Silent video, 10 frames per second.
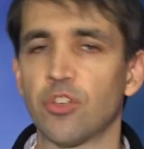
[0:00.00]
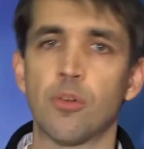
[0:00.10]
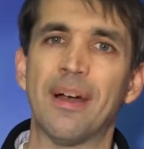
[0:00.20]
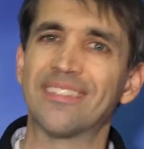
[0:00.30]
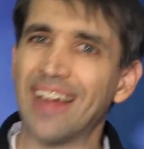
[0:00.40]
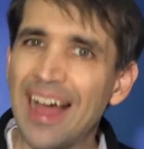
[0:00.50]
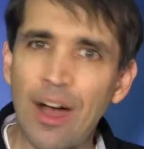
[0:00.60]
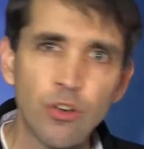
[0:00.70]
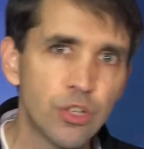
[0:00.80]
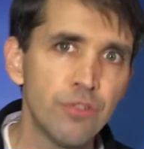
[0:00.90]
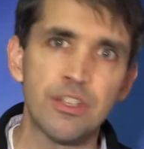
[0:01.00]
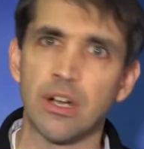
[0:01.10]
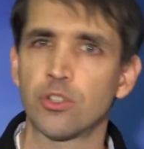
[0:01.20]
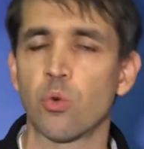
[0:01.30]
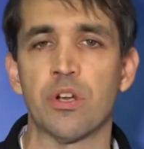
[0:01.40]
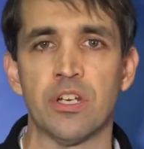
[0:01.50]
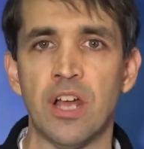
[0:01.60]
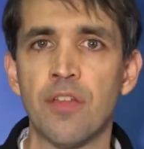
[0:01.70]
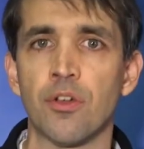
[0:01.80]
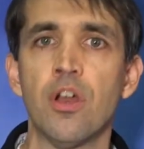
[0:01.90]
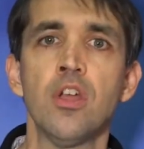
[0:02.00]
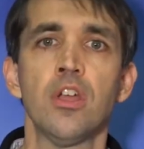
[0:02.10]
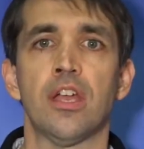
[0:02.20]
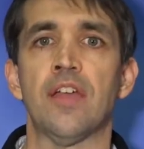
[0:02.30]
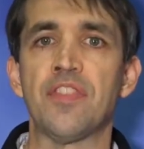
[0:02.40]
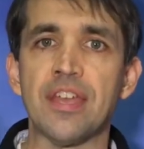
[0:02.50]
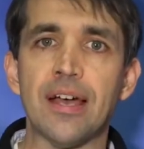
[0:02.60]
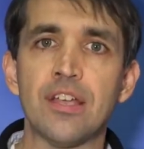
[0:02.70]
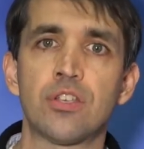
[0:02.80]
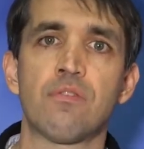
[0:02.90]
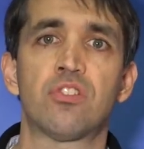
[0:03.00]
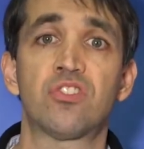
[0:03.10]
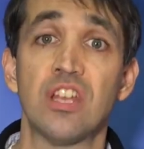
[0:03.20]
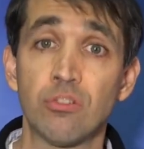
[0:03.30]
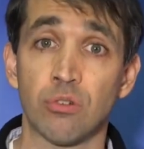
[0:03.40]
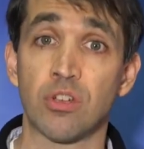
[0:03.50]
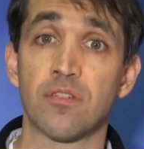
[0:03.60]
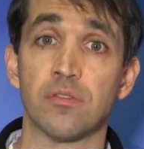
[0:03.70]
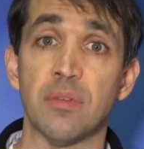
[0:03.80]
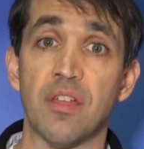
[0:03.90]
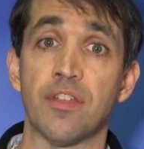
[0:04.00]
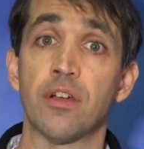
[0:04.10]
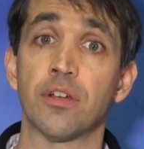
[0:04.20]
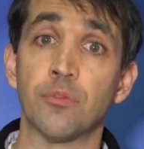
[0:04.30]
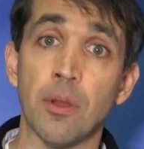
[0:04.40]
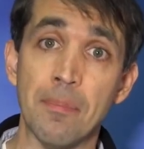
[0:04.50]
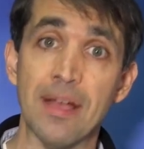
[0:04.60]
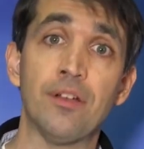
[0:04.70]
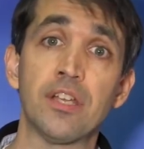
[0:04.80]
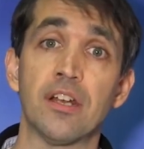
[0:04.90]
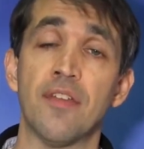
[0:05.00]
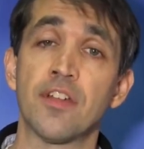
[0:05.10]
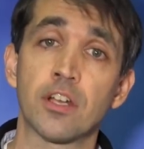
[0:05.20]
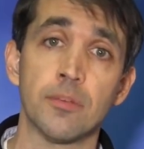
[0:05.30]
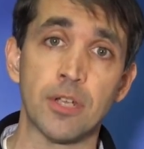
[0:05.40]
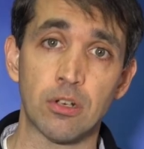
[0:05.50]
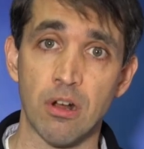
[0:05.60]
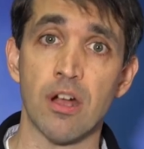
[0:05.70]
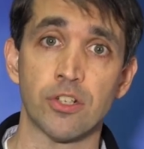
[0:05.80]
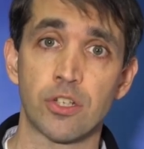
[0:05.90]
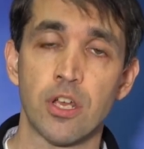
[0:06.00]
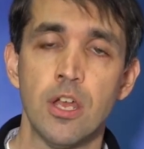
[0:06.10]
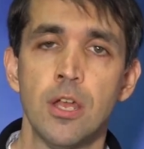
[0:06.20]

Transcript: So no matter how good they are to one another, in the eyes of the central government, they're in rebellion and they're going to be crushed.